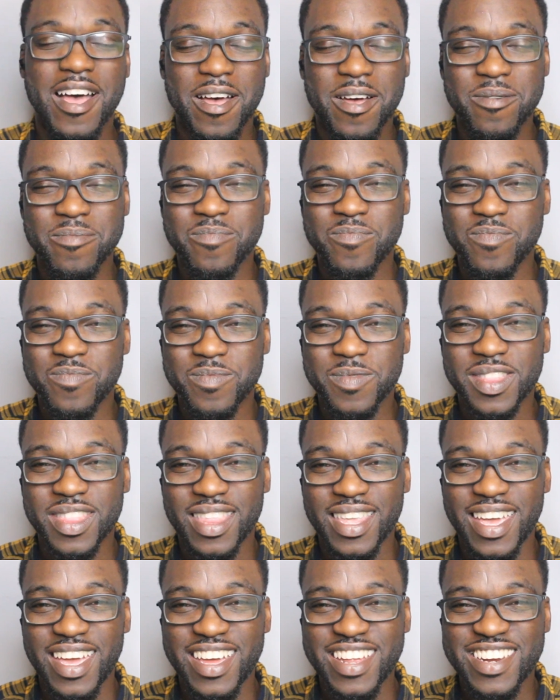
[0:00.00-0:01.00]

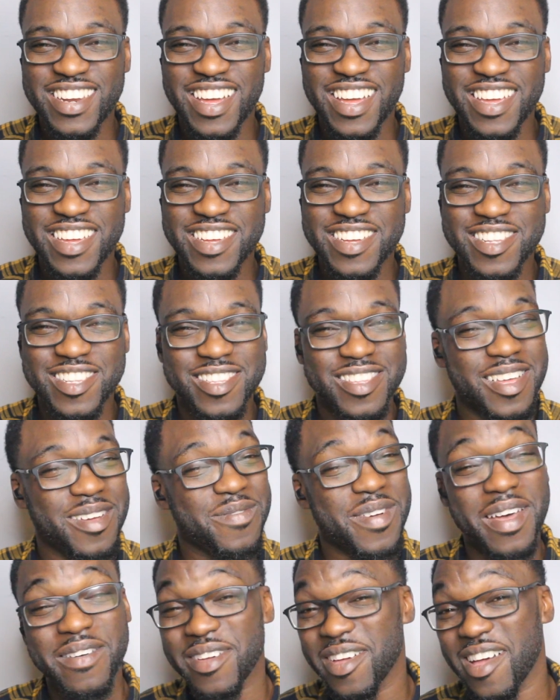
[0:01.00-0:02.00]
And I
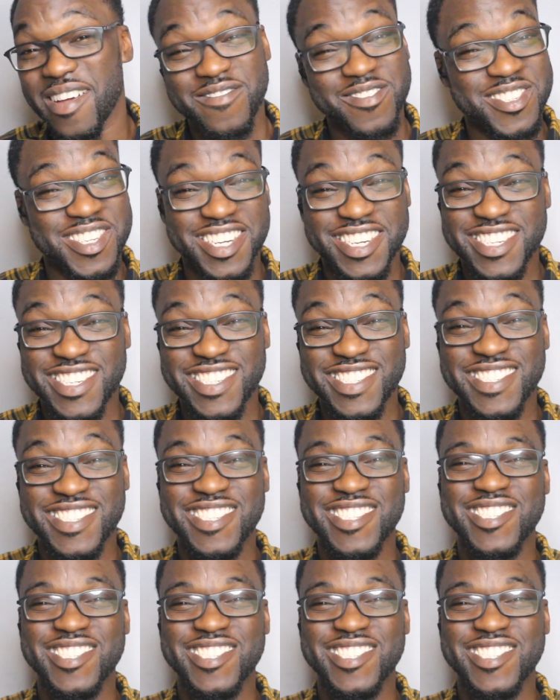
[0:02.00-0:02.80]
love having conversations.